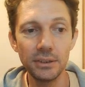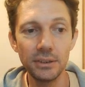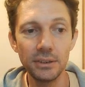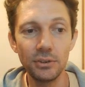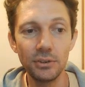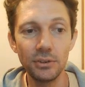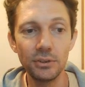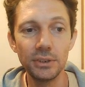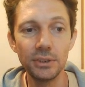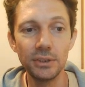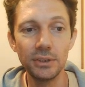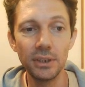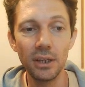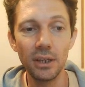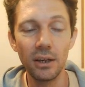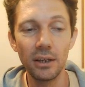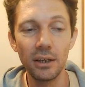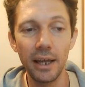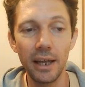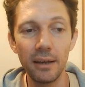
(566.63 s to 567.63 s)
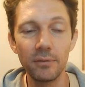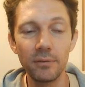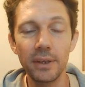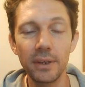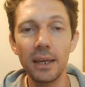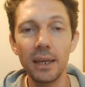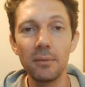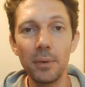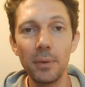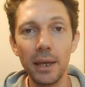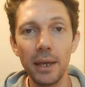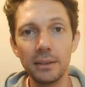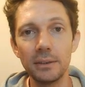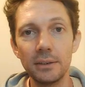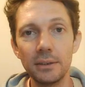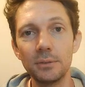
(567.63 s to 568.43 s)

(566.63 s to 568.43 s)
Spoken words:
You have campaigns